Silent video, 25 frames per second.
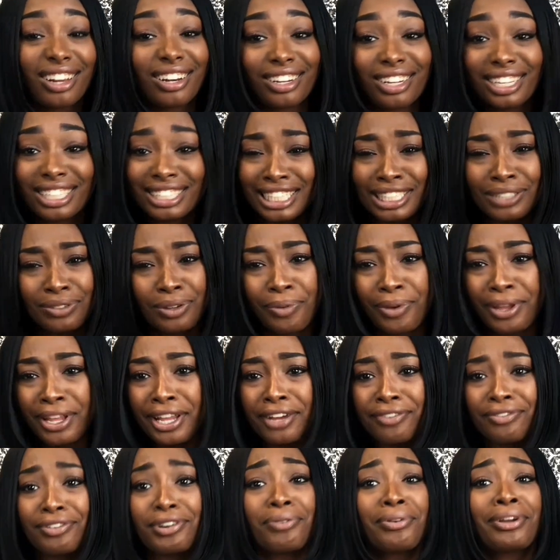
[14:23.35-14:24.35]
Because that's what we're
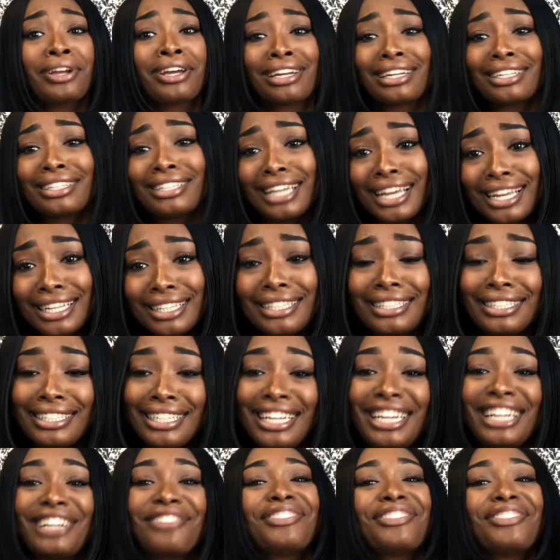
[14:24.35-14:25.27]
here for. We're here to take the city.